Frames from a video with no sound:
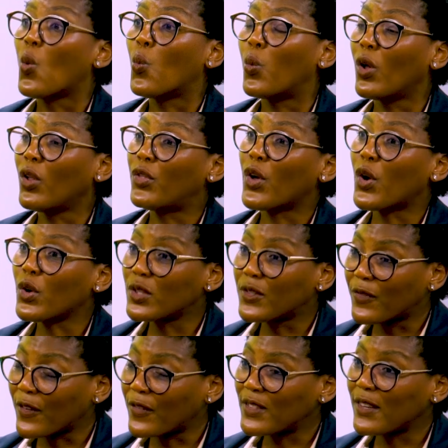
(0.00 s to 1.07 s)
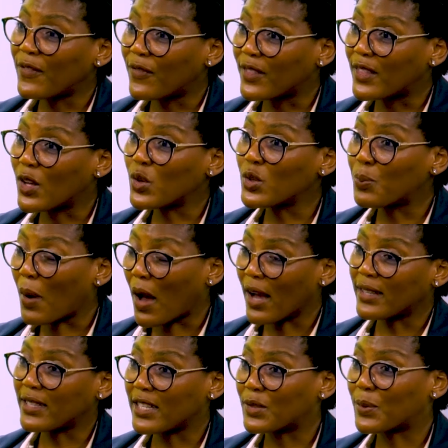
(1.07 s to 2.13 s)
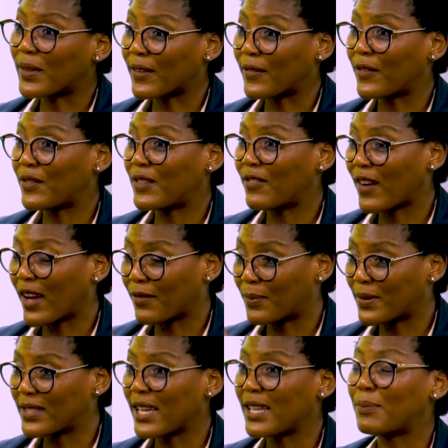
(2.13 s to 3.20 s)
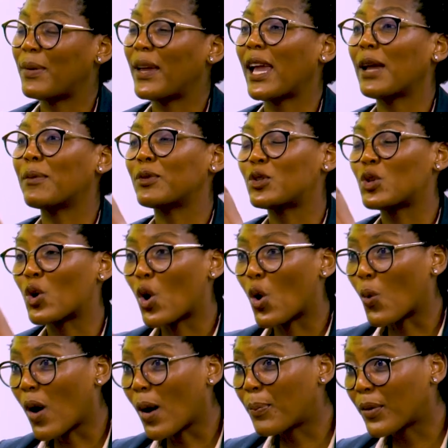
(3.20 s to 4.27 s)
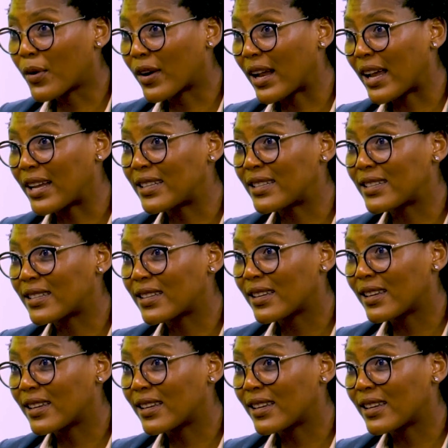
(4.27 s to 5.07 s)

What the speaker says: will those parties with the 55% be able to cooperate